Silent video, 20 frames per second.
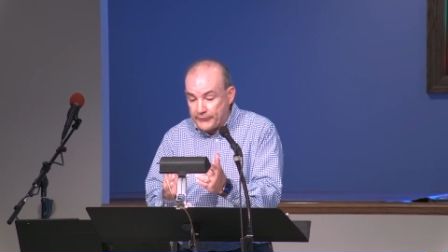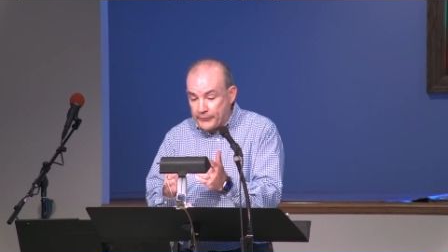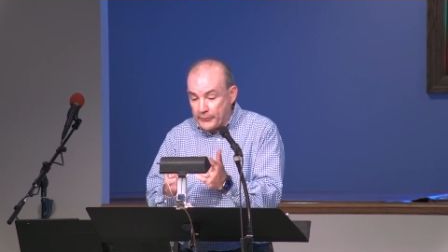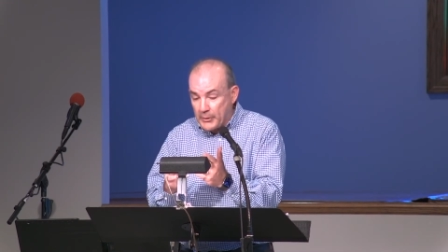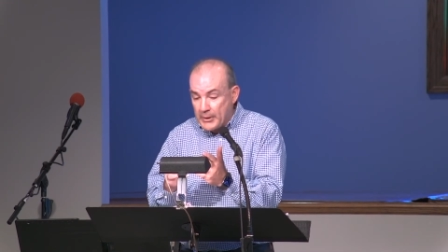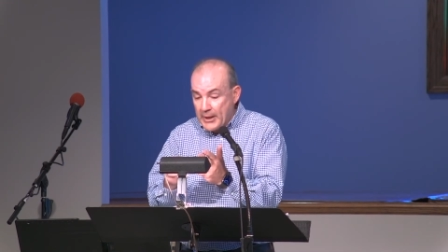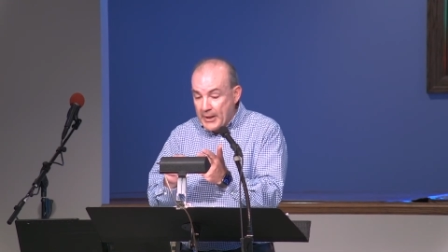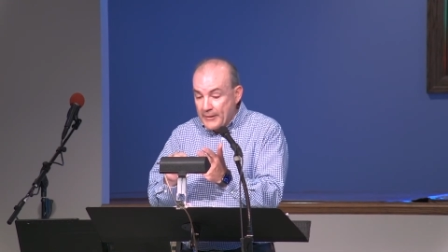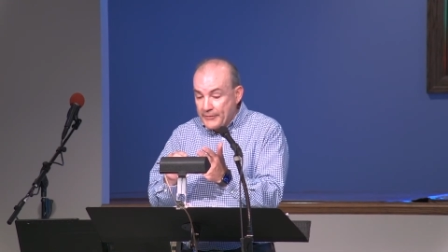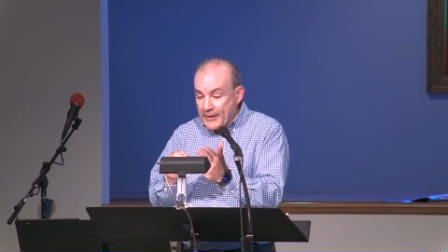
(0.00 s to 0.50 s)

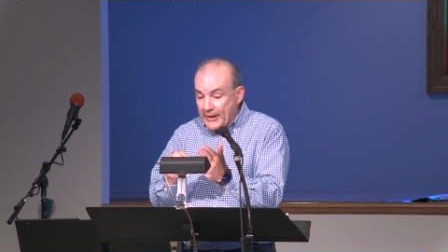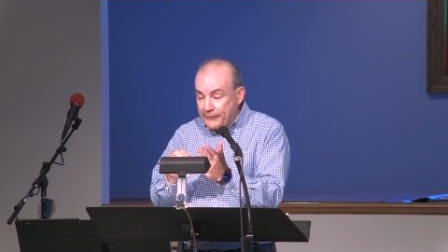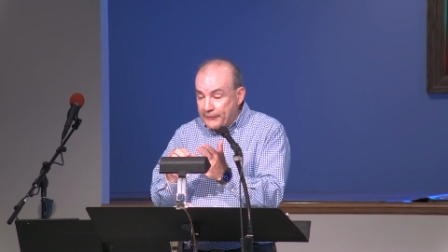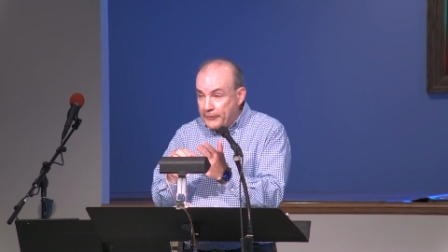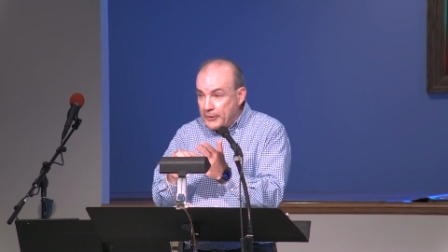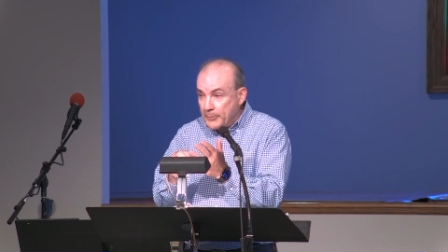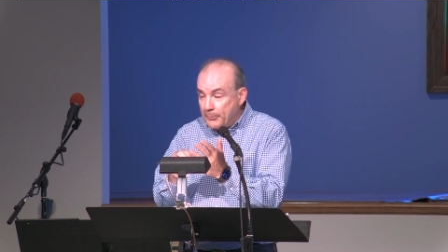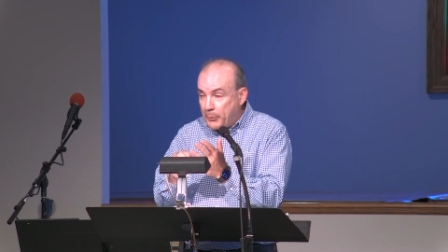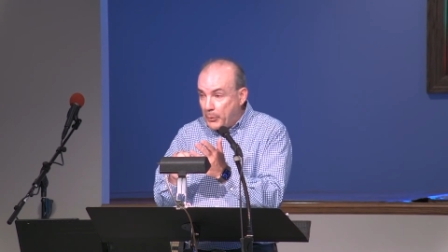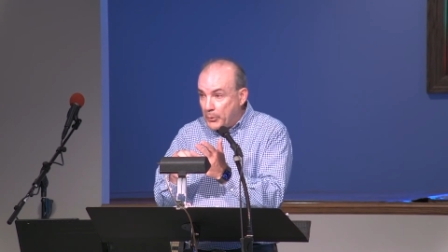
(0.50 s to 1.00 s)
So
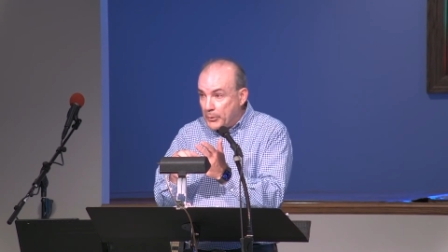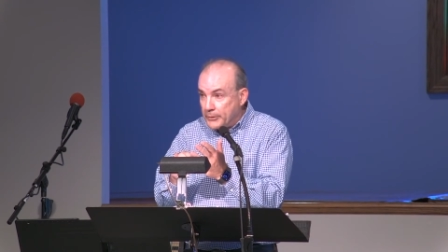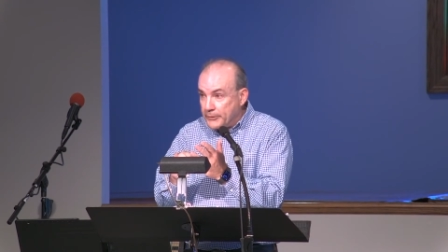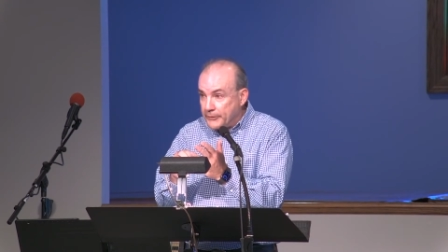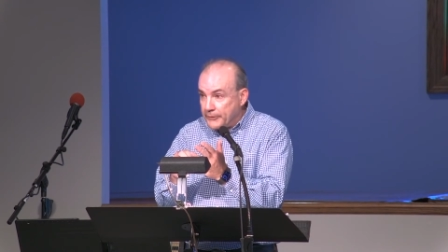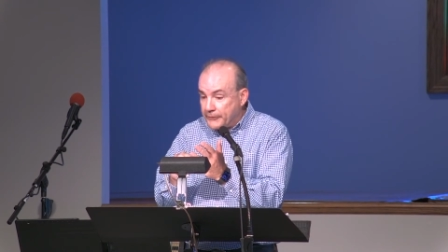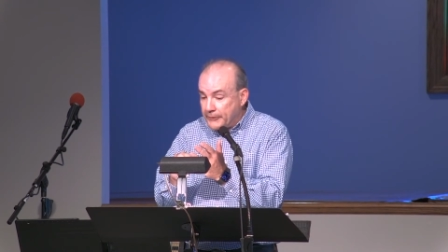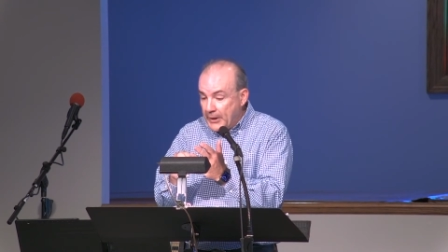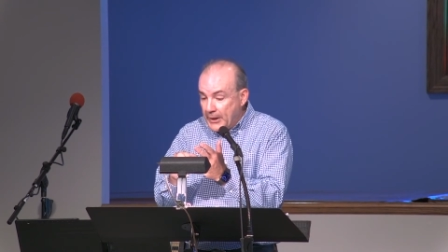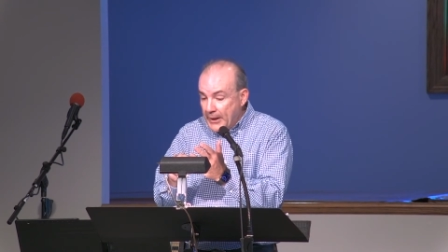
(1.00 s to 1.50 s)
that's the
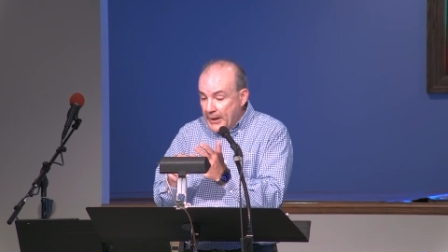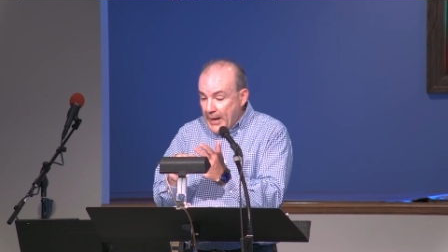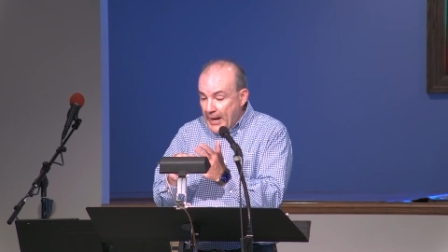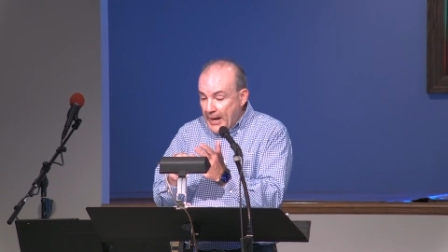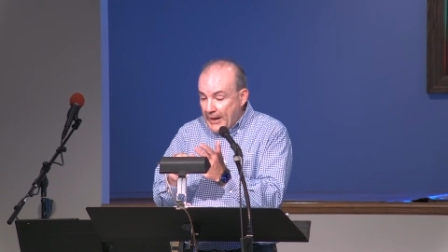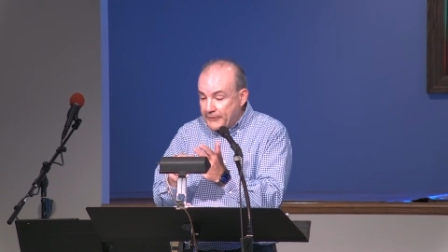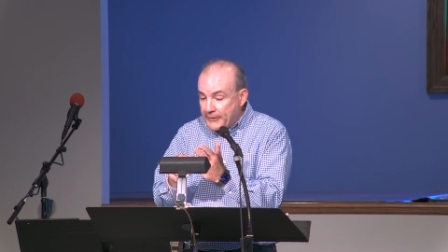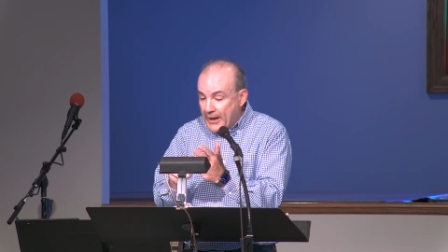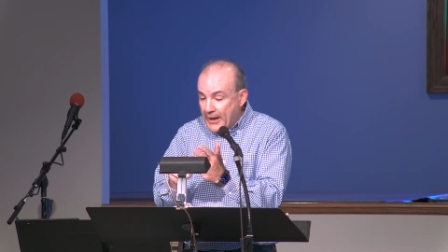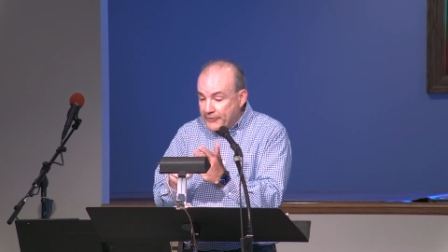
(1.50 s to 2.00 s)
importance
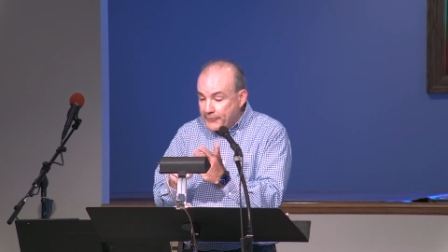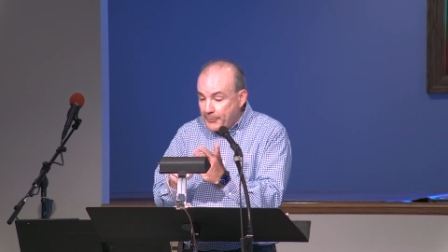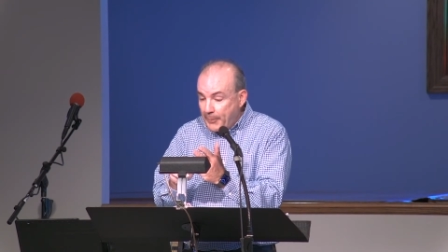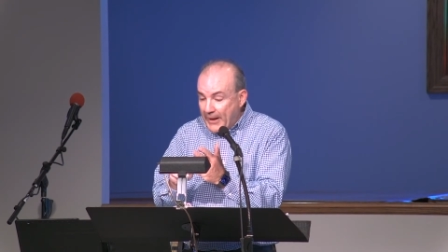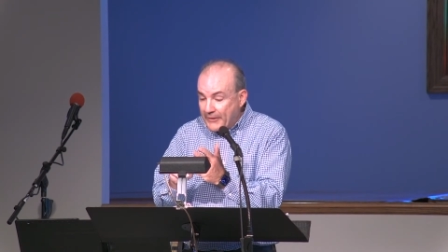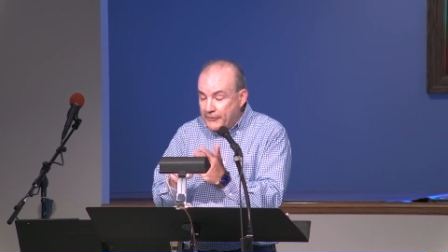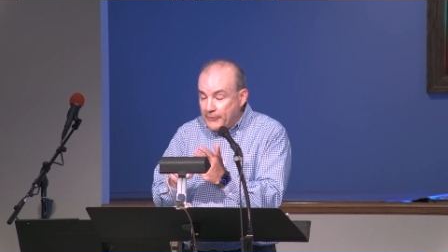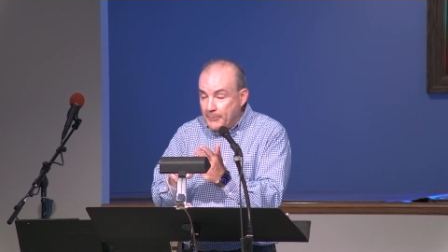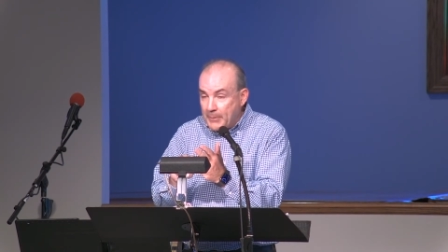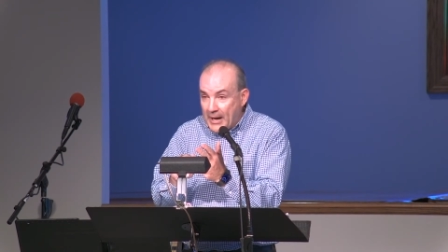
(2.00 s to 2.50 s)
as God's
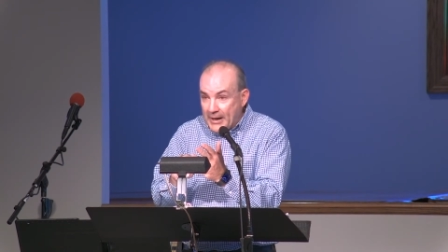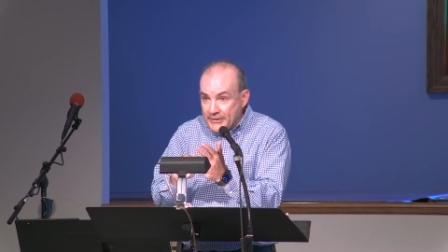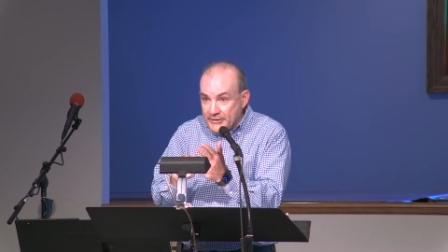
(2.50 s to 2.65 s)
passing by